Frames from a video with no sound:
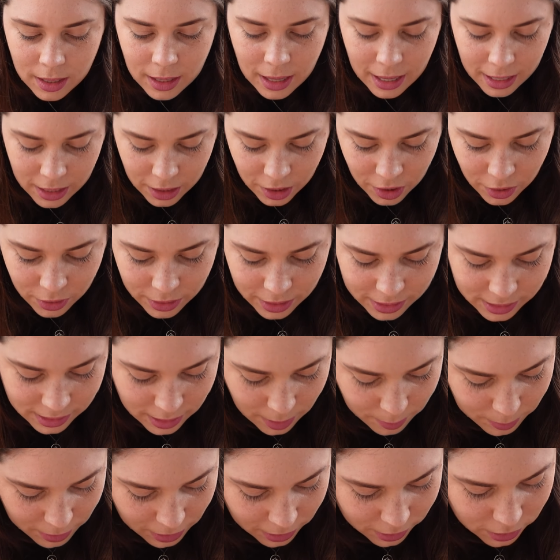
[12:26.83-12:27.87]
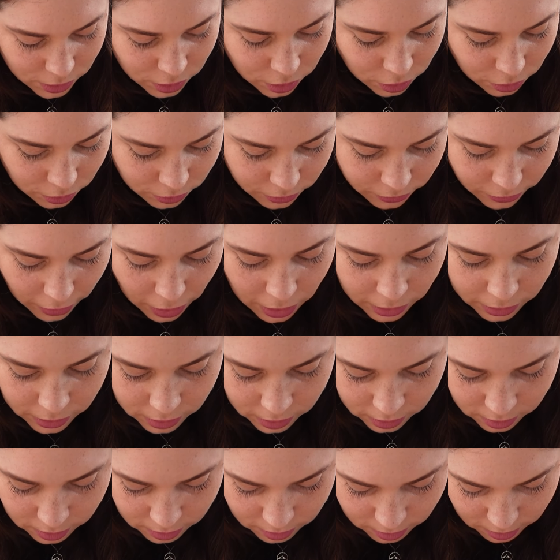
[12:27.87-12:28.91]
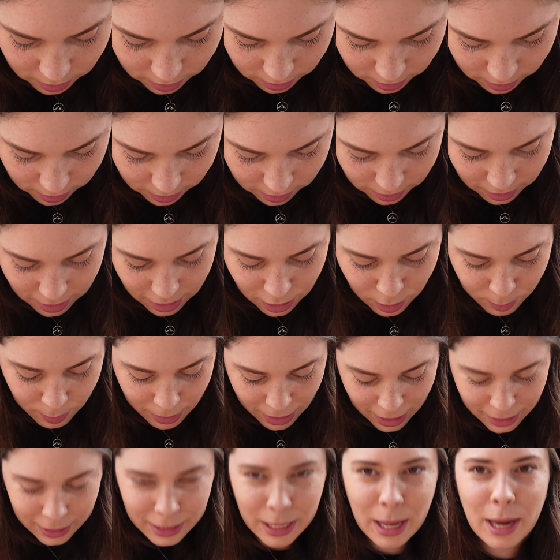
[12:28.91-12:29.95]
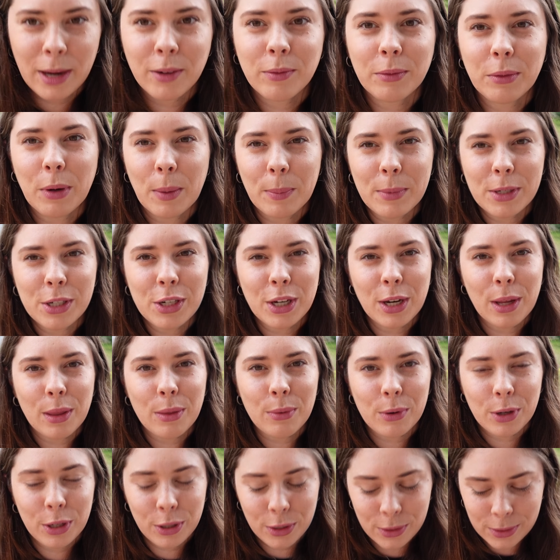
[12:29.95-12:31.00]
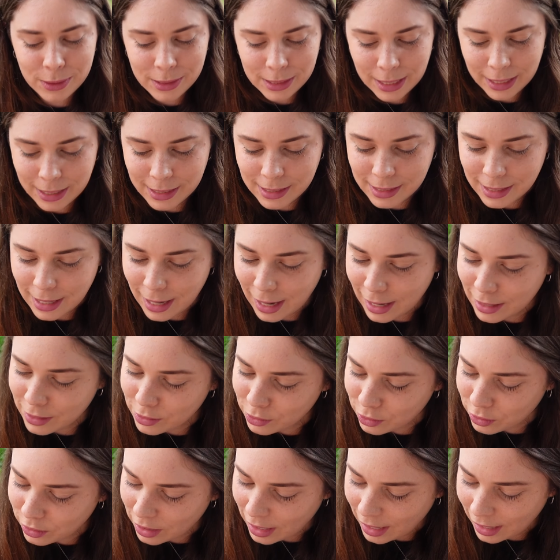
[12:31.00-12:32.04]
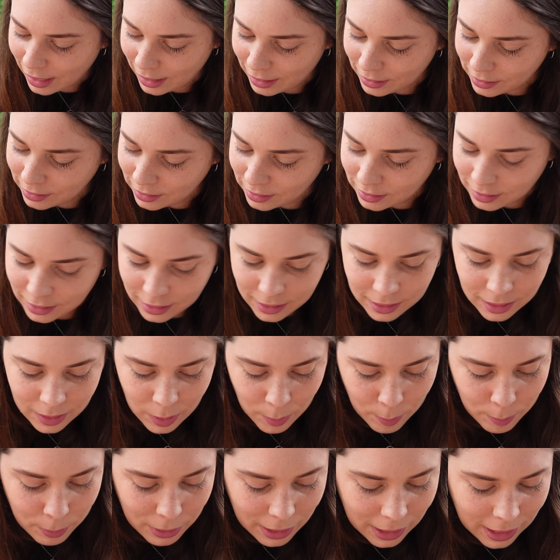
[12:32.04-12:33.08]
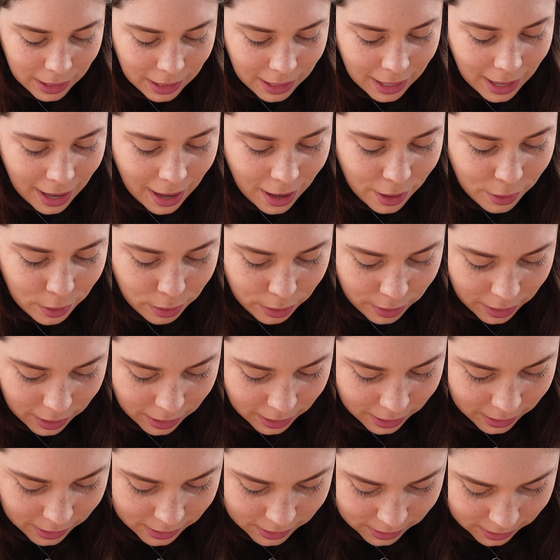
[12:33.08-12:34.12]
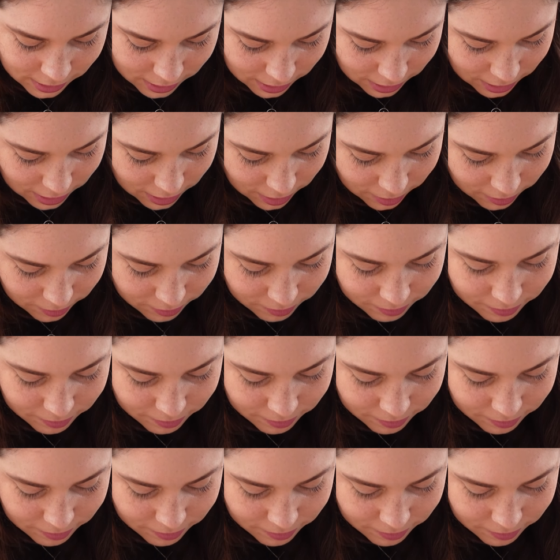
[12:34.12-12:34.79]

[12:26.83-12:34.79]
I don't know, there's something so fun about like rummaging through your seed stash and picking out things, and